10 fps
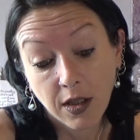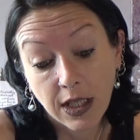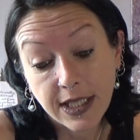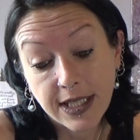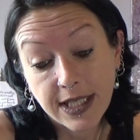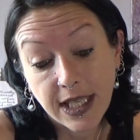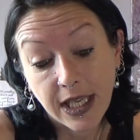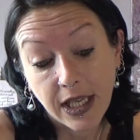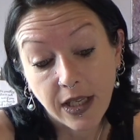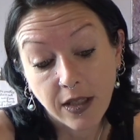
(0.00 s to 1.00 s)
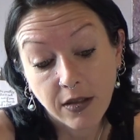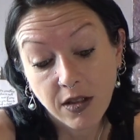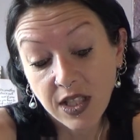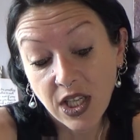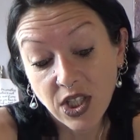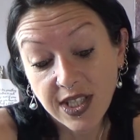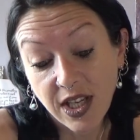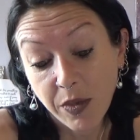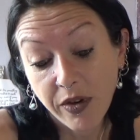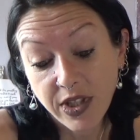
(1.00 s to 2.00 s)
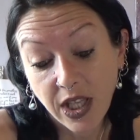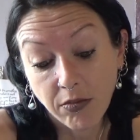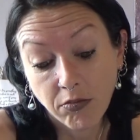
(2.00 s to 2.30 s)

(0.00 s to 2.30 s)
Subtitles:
Let's see. Doesn't actually say on my receipt.